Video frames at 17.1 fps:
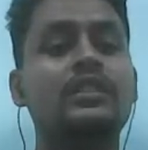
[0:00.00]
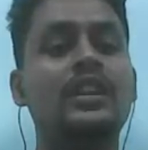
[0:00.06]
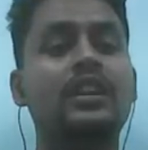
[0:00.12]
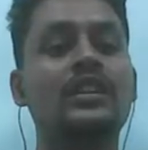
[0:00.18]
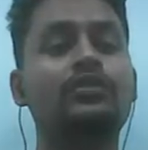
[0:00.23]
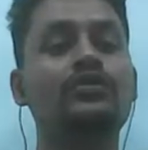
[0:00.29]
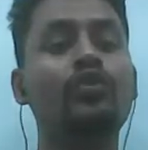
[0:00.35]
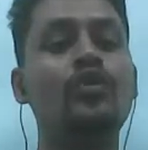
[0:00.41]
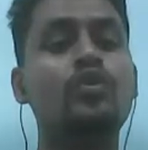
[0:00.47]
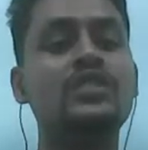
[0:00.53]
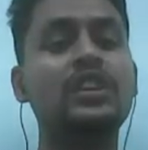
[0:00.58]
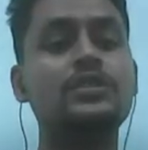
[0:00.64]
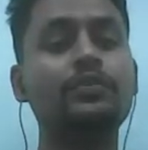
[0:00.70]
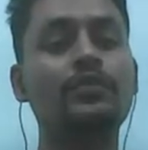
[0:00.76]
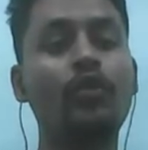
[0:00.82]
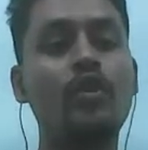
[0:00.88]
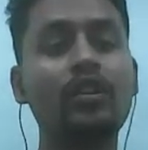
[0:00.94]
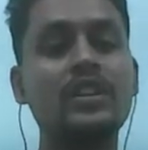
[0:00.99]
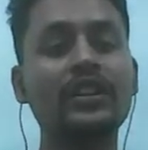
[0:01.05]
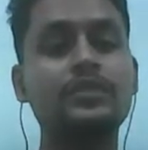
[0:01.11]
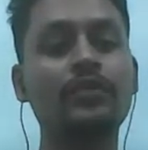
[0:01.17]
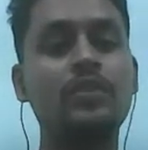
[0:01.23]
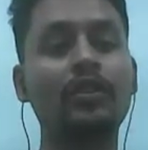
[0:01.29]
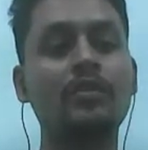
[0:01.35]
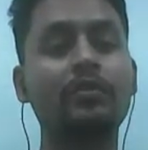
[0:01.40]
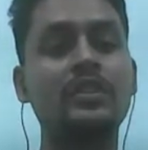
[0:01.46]
There is no such bond
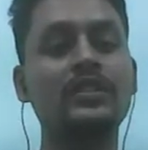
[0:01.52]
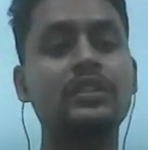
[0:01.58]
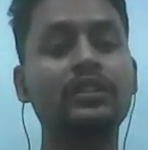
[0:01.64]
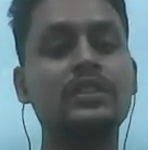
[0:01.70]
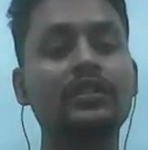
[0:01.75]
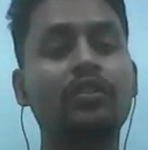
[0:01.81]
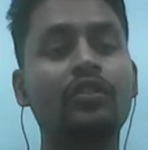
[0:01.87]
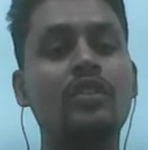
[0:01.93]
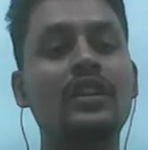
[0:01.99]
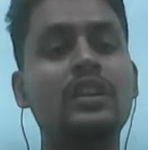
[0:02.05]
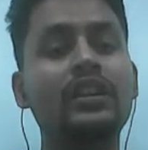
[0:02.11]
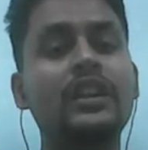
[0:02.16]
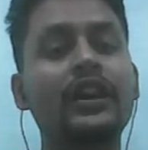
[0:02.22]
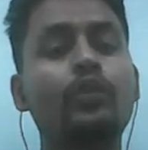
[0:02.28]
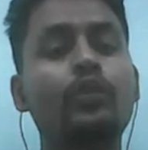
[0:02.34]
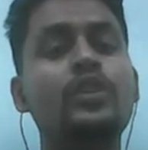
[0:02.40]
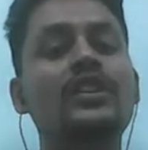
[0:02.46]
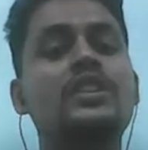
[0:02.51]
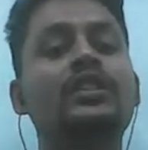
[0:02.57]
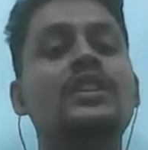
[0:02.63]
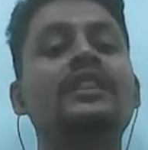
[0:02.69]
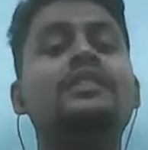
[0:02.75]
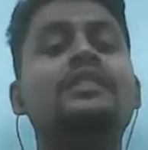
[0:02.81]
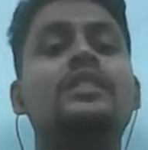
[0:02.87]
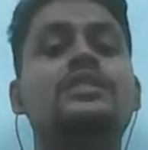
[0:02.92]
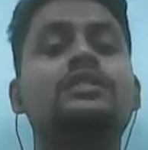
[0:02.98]
is forming. This is only a weak
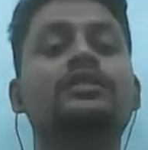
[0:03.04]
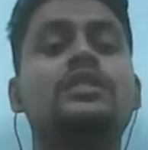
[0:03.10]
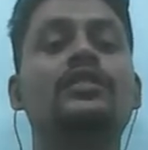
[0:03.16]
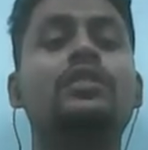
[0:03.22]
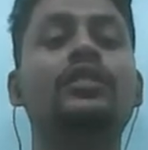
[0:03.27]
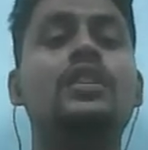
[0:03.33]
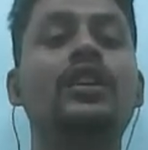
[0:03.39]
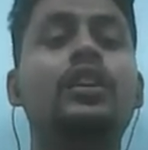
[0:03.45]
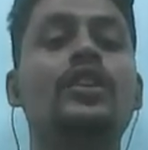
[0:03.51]
interaction.